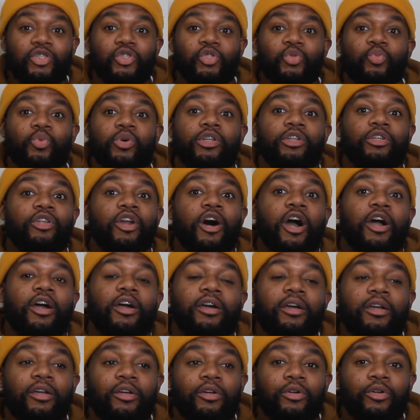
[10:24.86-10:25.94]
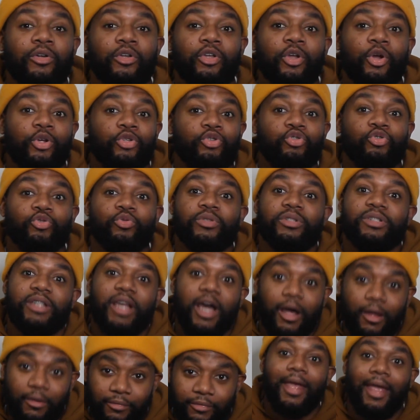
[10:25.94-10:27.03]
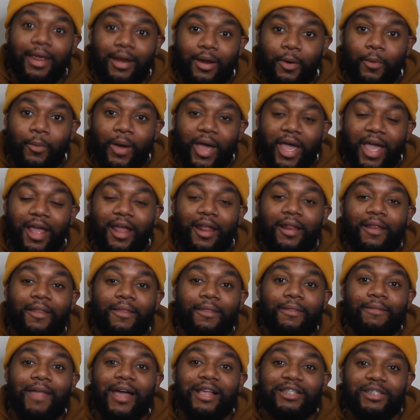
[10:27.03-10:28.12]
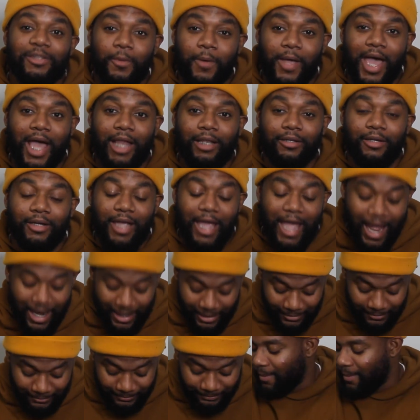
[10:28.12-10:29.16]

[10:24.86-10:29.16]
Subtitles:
to unlock your true self in a way. That's the way I look at it.